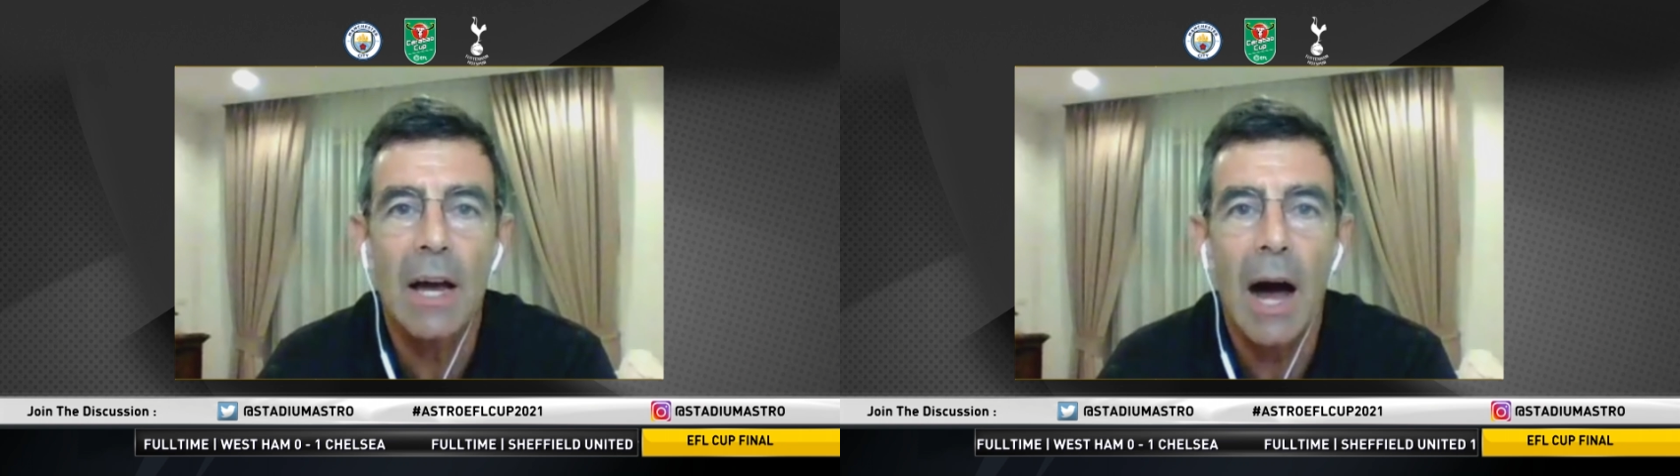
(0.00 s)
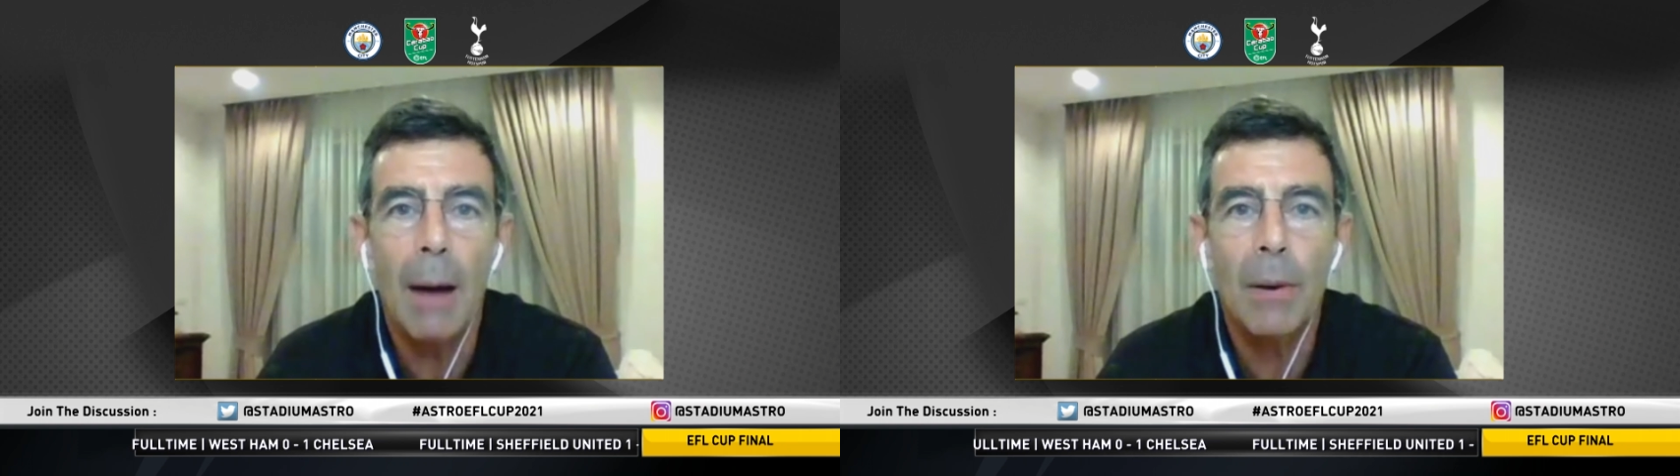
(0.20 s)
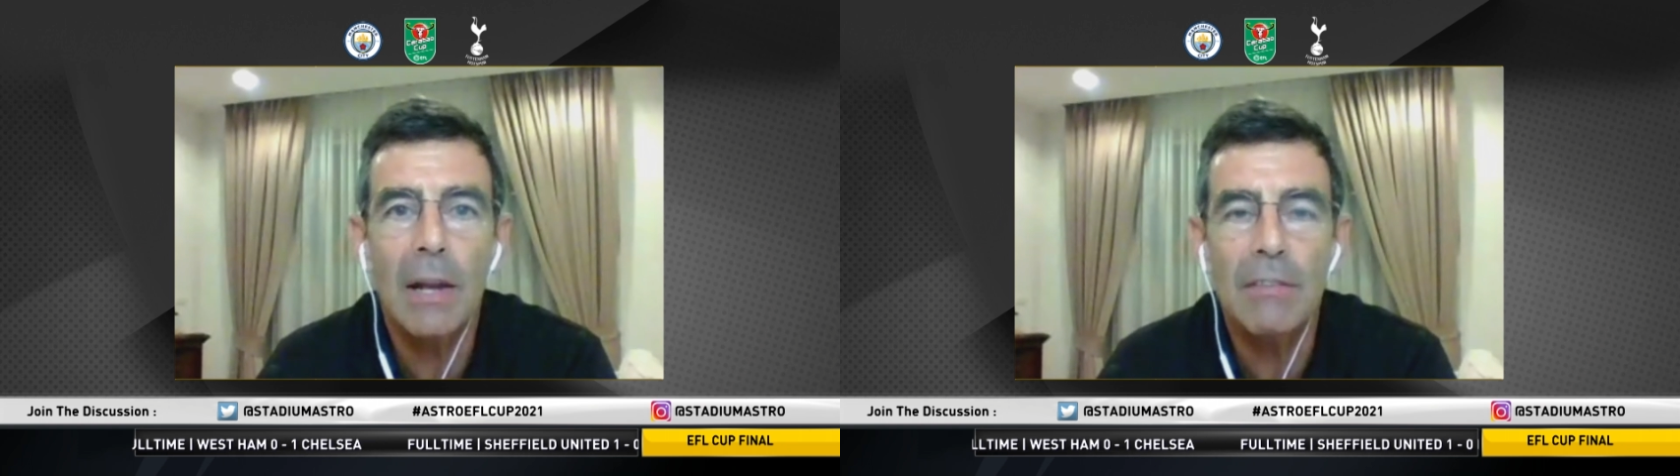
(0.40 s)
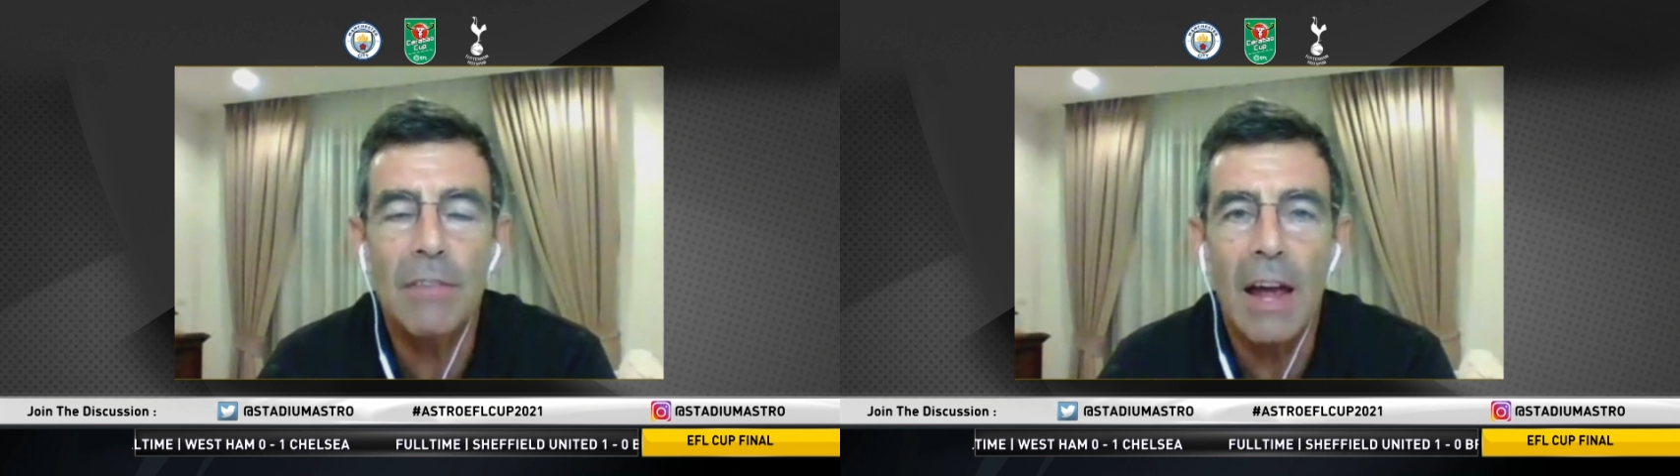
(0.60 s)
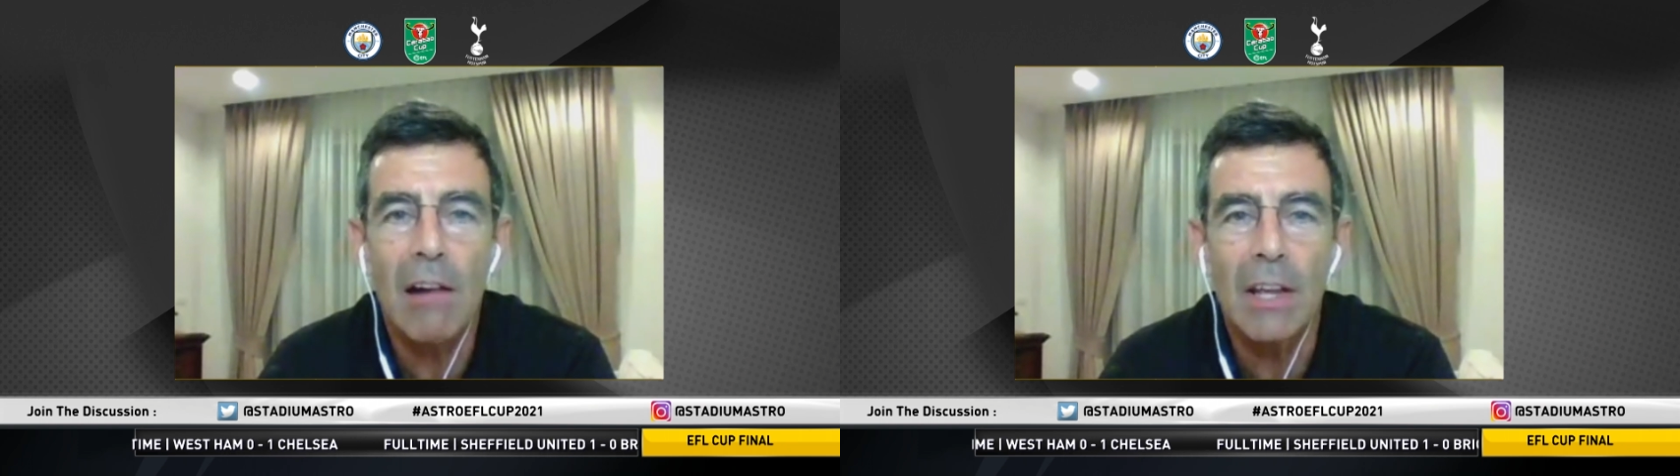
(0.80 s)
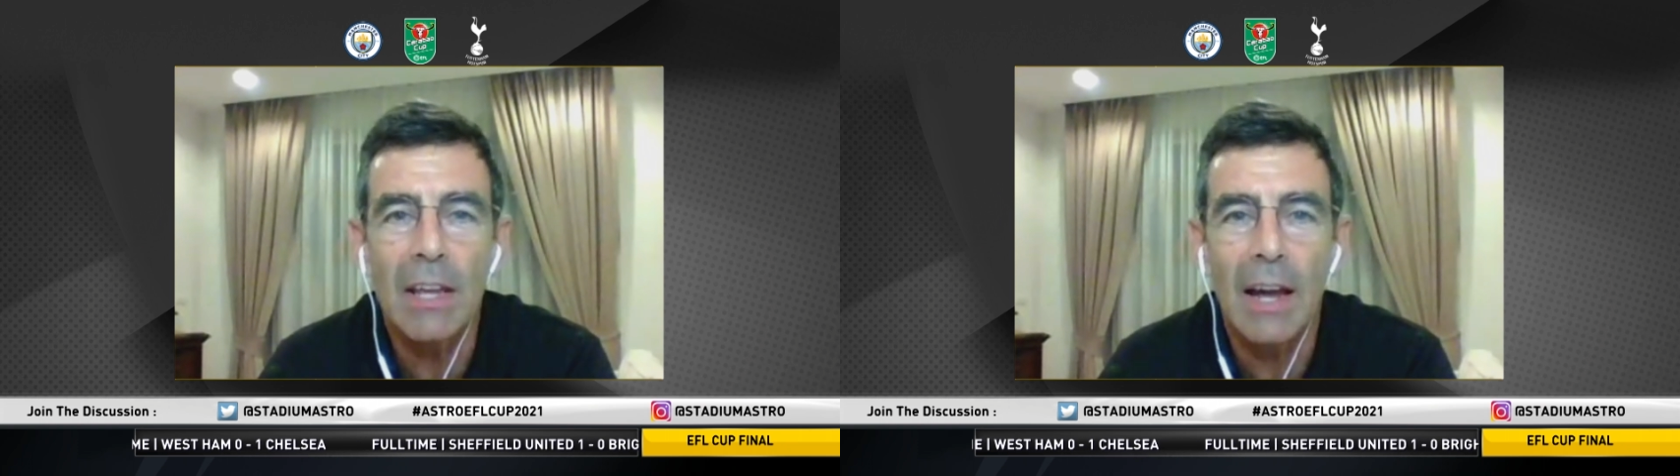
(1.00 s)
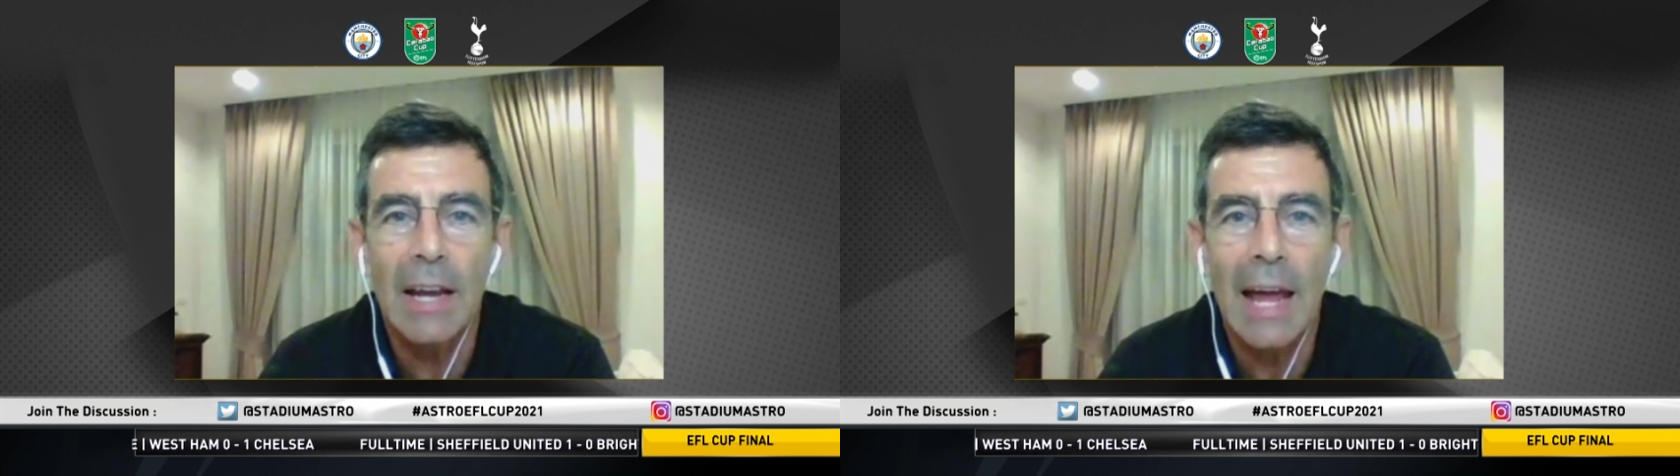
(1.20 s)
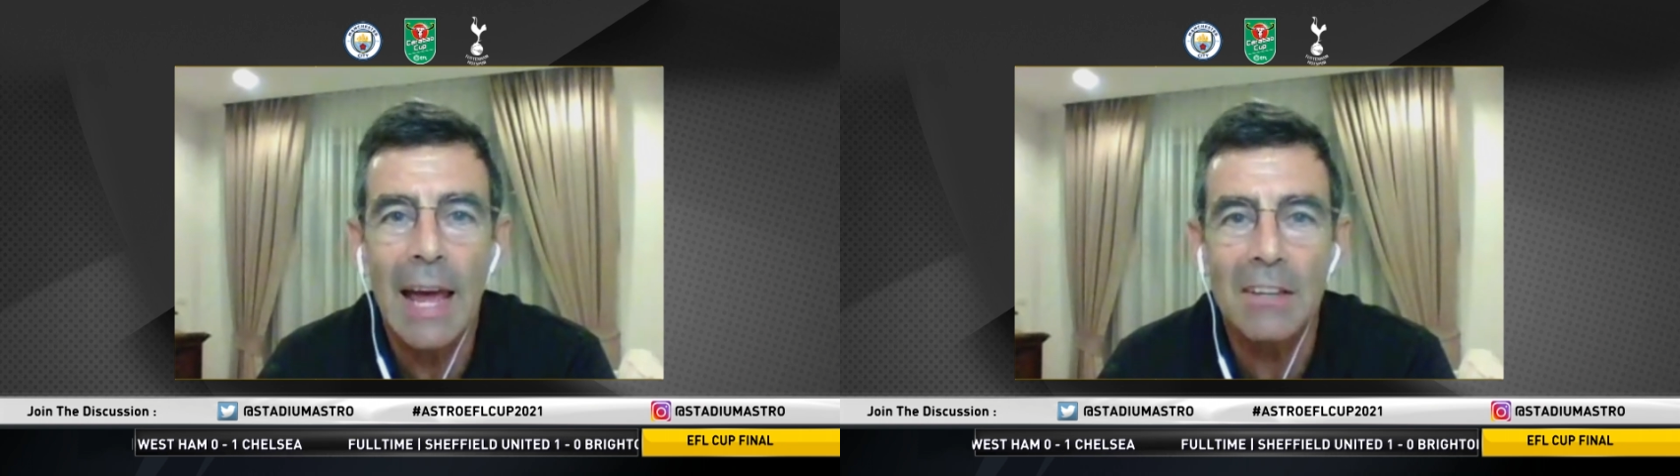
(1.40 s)
I believe that Harry
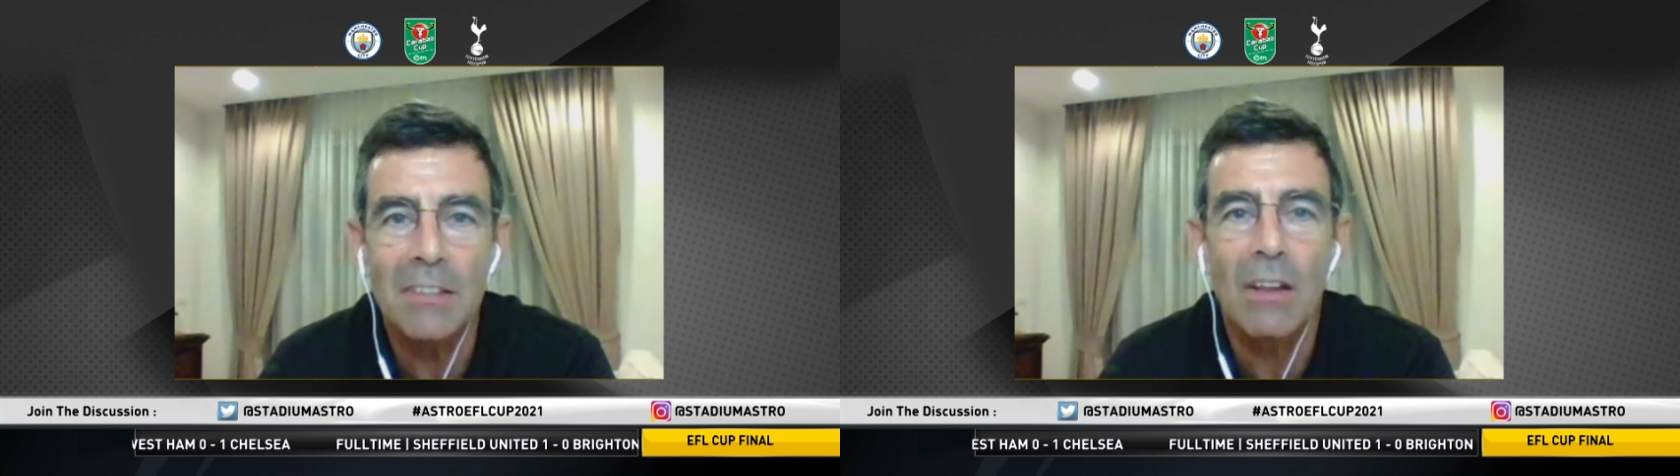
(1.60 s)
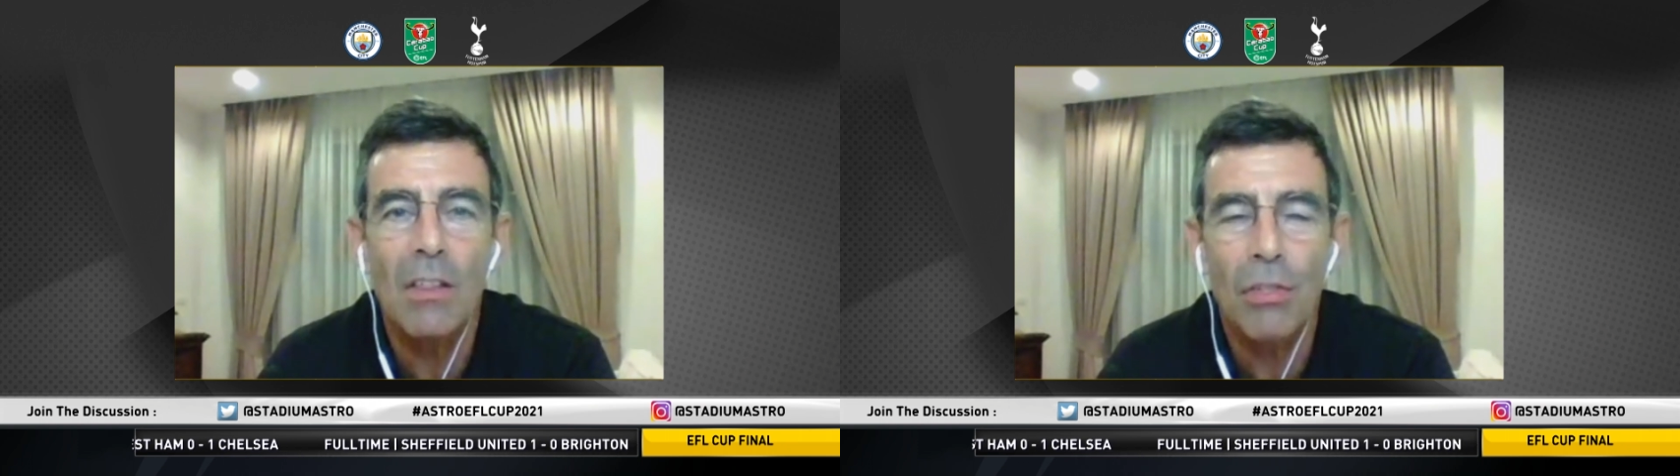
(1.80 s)
Kane has